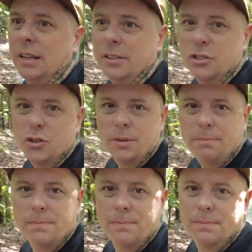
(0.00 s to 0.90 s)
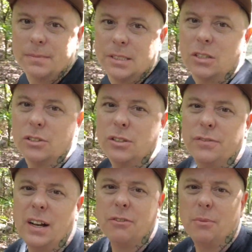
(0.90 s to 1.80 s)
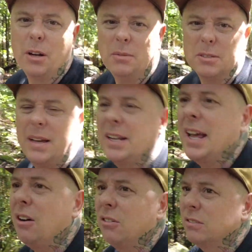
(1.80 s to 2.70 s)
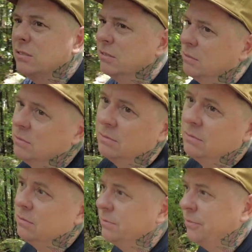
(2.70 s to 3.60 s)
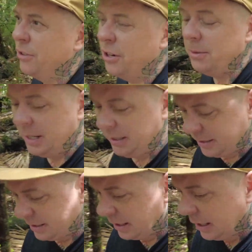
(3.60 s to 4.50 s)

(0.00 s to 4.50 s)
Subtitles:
this trip. It's not too far from home, it's about an hour and 30 minutes.